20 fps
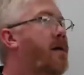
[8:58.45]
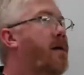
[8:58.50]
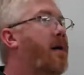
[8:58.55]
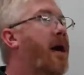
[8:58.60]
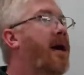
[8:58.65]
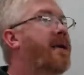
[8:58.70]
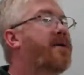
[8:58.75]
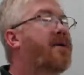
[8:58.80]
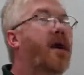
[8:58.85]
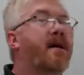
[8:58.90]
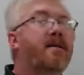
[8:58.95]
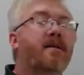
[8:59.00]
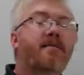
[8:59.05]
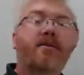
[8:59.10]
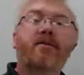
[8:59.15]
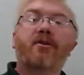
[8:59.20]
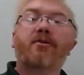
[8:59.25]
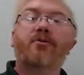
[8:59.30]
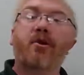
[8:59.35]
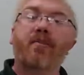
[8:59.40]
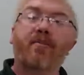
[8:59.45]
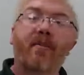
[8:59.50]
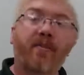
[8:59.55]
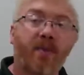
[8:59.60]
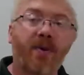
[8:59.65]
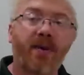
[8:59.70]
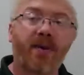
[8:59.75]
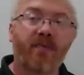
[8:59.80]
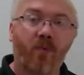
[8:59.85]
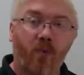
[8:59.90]
I talked about the triple
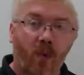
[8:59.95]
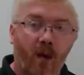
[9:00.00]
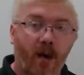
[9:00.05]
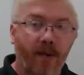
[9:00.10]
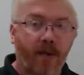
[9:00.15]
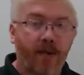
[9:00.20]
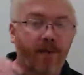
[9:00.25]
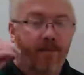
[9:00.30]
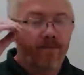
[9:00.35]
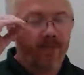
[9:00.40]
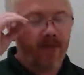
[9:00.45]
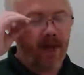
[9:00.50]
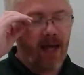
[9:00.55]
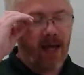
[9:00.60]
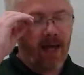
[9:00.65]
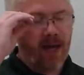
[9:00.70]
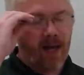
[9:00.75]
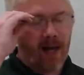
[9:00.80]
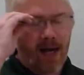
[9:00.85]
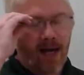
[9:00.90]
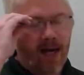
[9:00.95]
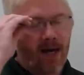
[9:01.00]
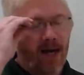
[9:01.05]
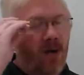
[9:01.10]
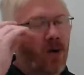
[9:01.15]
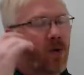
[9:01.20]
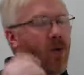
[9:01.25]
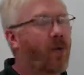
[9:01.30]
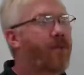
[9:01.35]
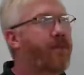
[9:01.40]
point of water and
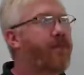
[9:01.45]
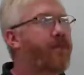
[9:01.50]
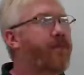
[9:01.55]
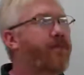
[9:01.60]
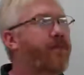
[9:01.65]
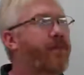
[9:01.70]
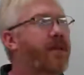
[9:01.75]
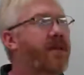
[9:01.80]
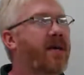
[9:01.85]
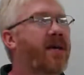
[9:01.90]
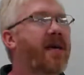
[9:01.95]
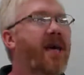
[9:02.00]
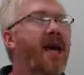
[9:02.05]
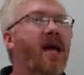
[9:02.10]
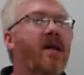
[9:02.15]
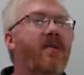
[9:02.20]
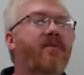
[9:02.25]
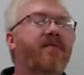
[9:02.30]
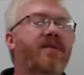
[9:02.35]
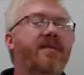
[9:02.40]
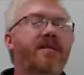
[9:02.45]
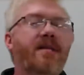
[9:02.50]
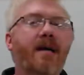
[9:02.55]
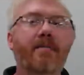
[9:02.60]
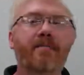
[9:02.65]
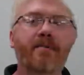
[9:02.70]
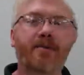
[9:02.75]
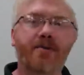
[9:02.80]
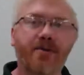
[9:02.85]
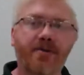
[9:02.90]
how the Kelvin
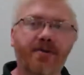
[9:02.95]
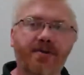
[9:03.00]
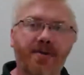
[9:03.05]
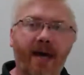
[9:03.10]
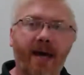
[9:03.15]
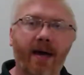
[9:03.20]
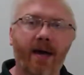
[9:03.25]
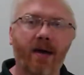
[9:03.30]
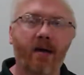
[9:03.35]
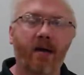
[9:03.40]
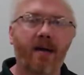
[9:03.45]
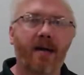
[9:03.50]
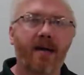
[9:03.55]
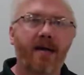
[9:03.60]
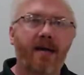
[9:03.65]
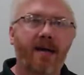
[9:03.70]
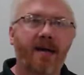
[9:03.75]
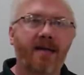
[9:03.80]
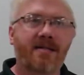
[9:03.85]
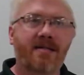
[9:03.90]
temperature scale is